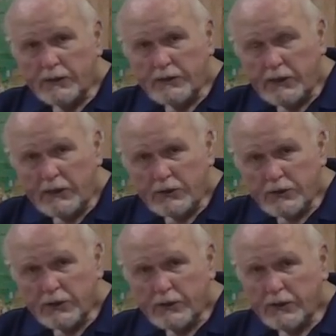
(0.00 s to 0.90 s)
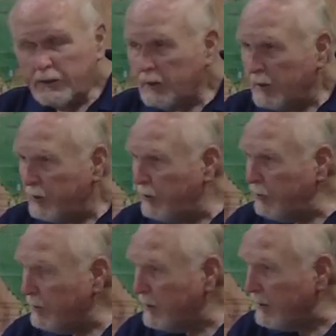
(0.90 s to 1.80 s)
can teach and can
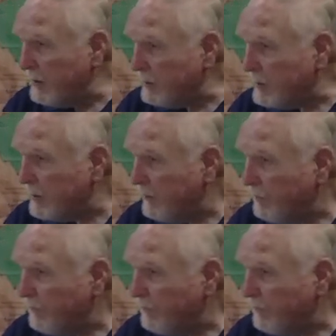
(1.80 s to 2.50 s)
do things.